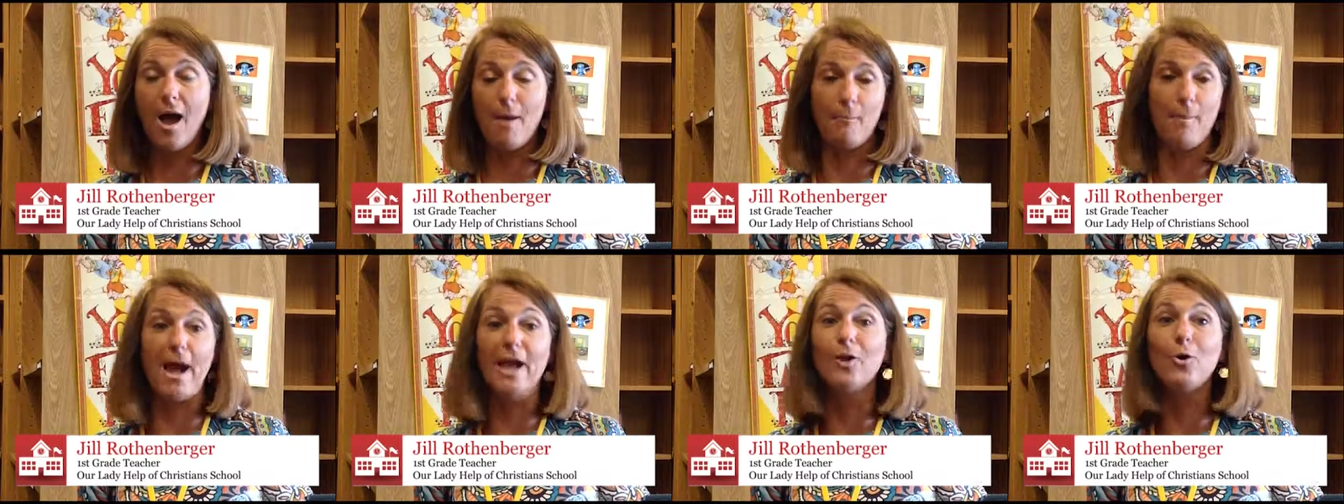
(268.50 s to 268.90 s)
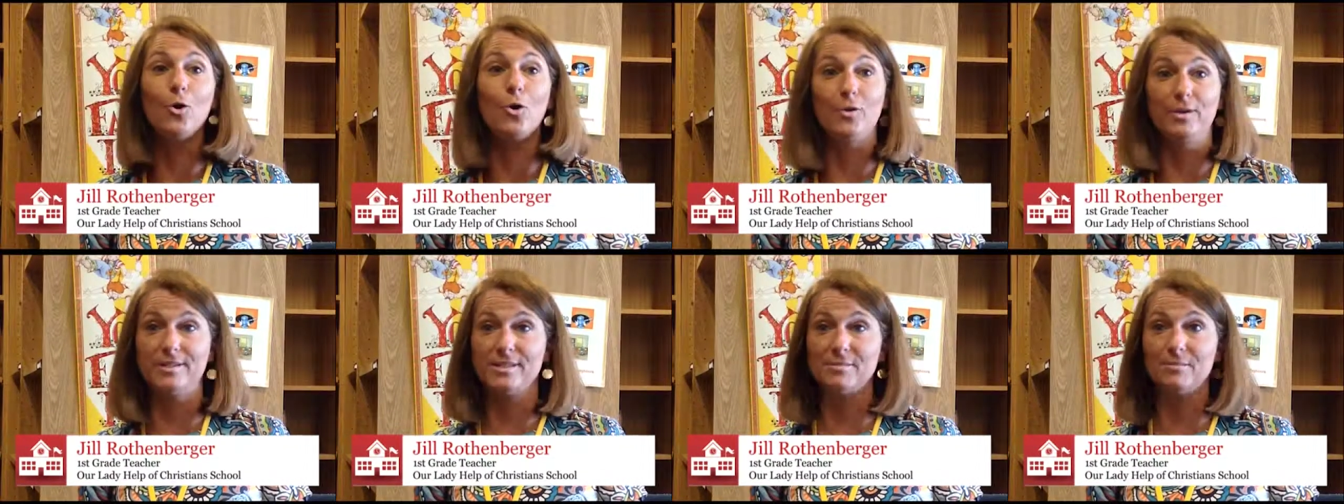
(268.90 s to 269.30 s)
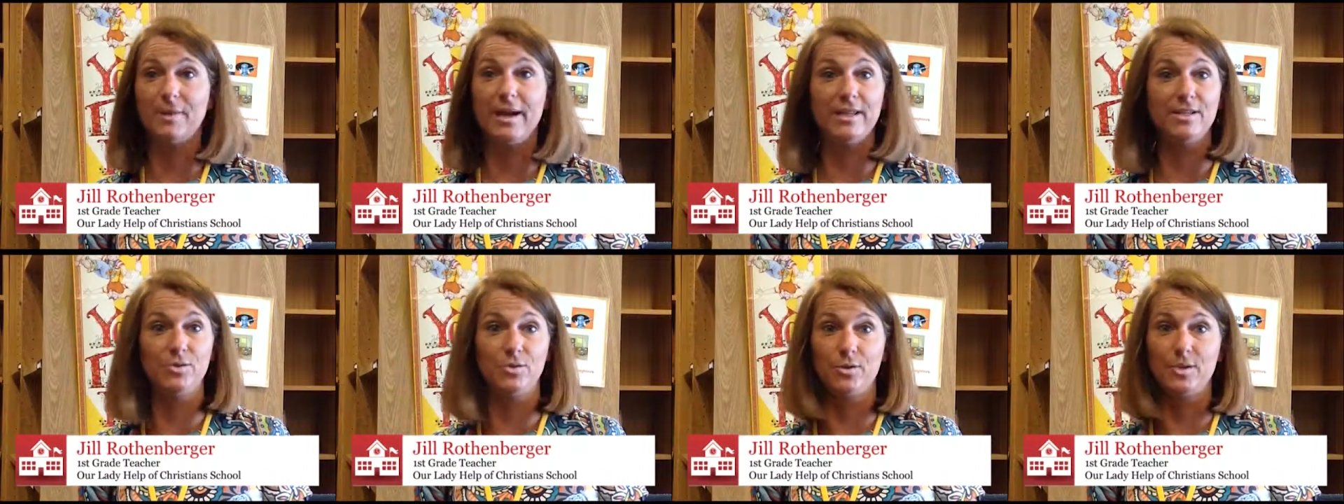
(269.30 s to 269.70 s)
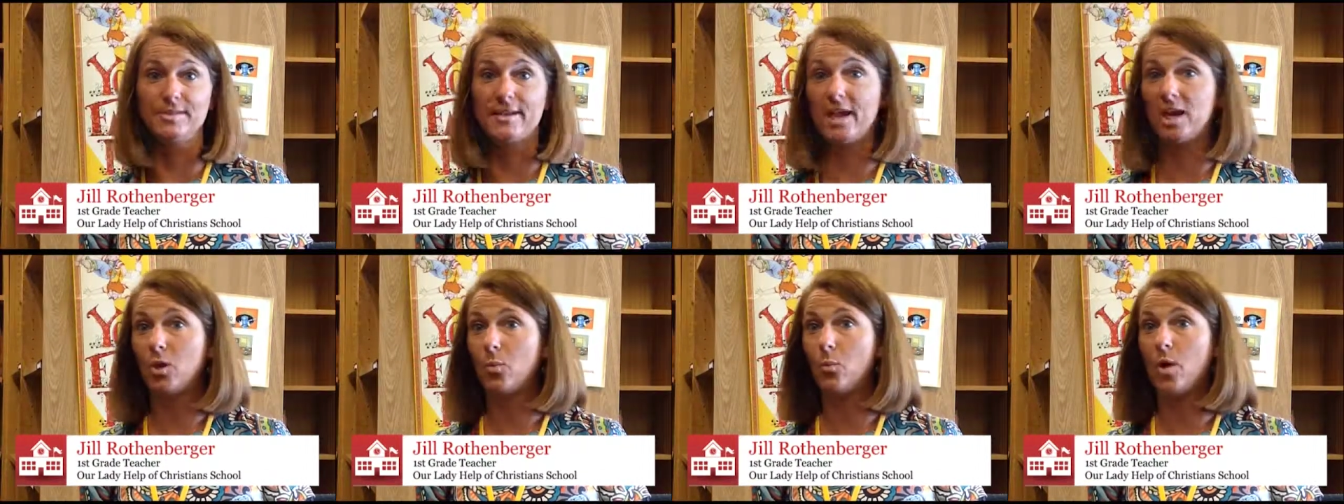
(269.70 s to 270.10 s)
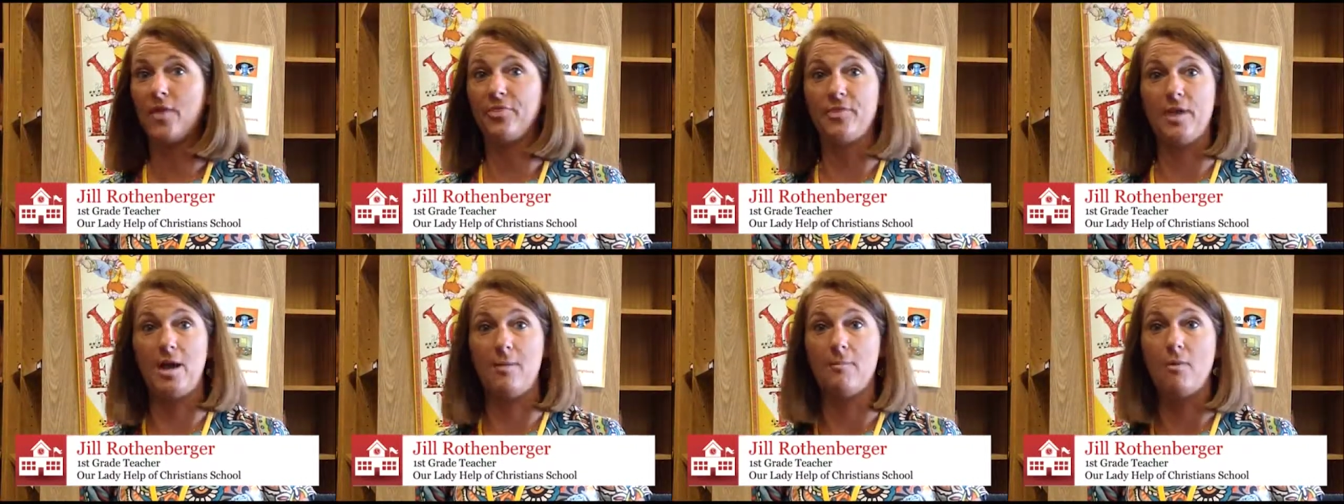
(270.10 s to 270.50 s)
My goal is my students, I don't
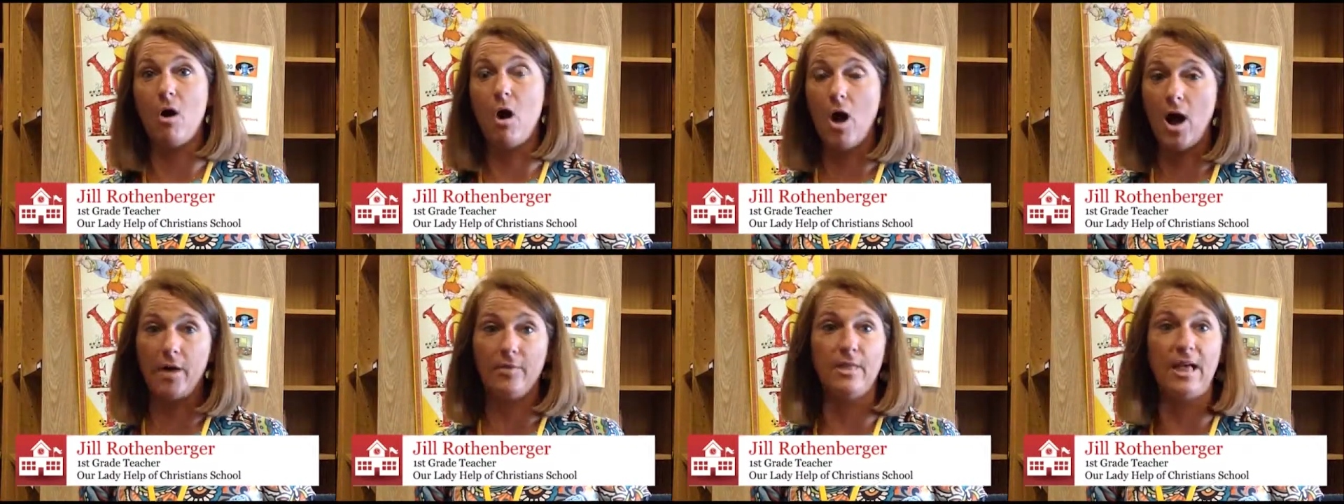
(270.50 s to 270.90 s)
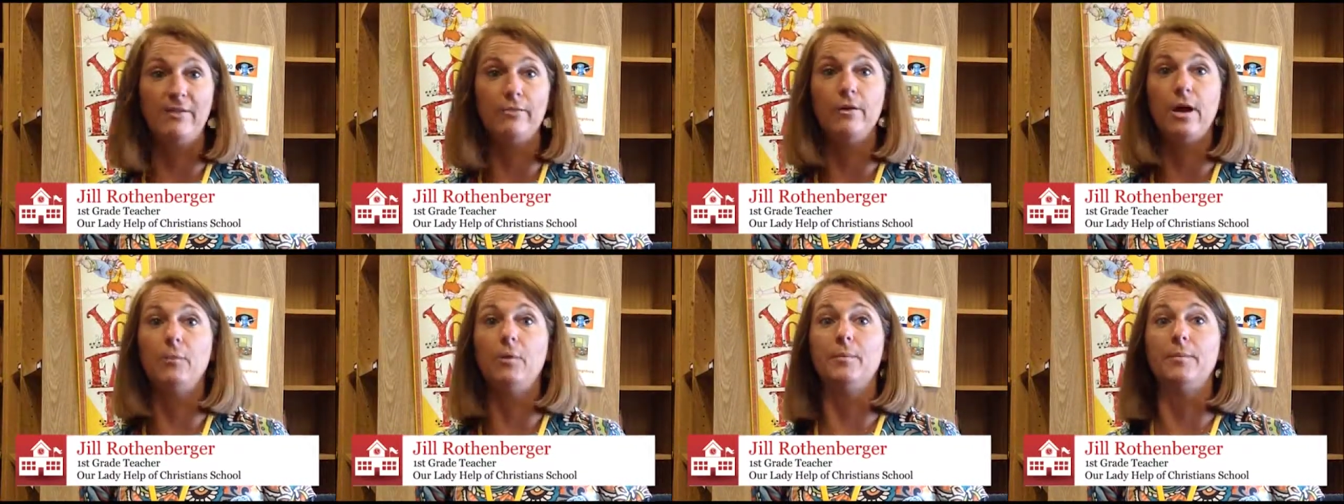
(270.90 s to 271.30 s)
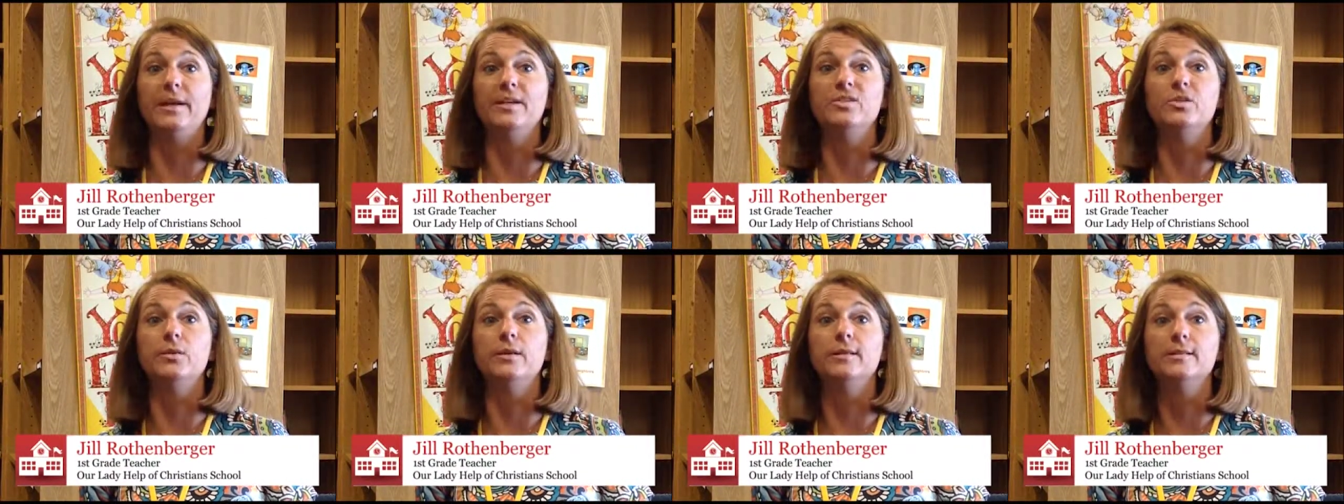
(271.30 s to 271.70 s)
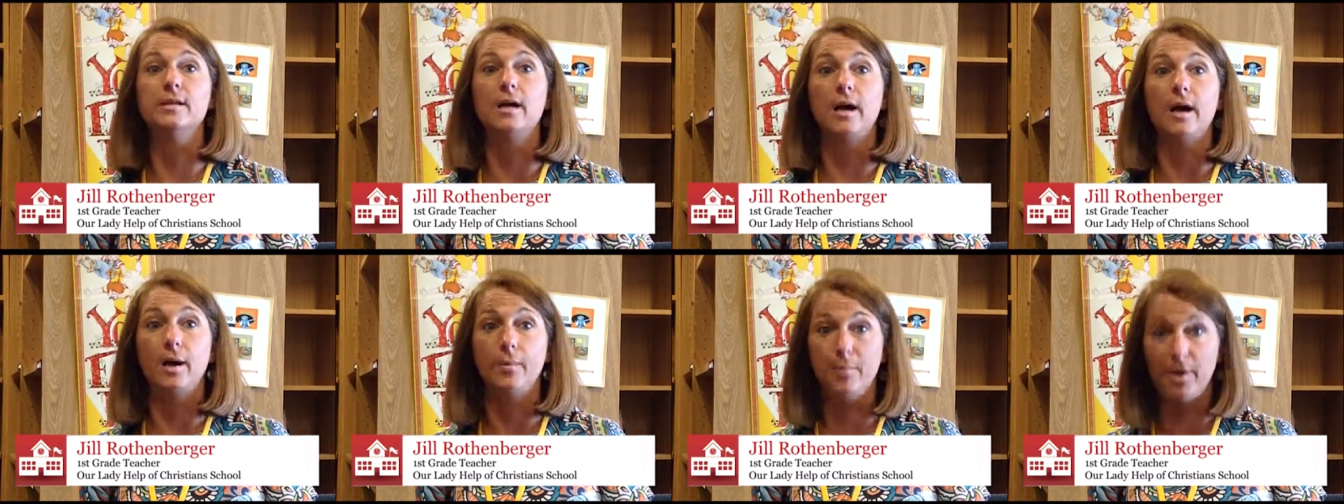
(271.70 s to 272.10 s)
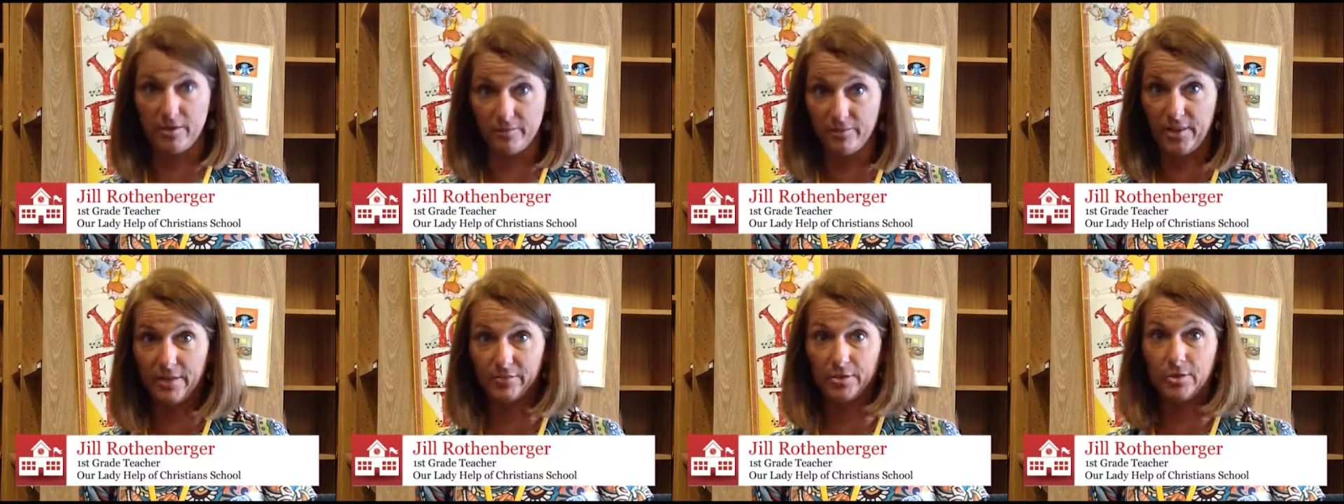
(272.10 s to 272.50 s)
want them on level, I want my students
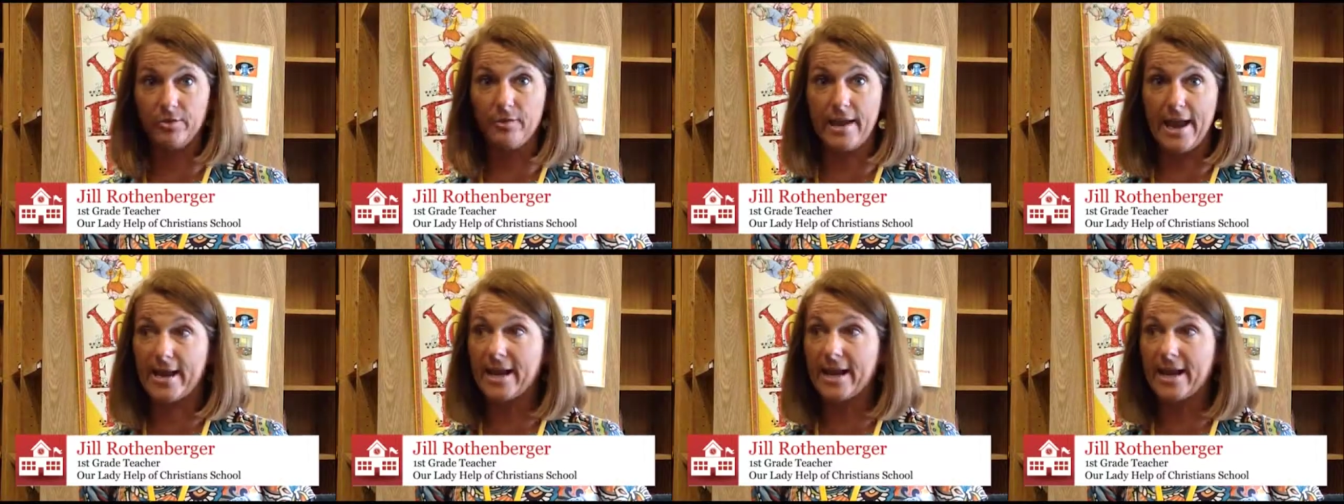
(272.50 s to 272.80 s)
above level.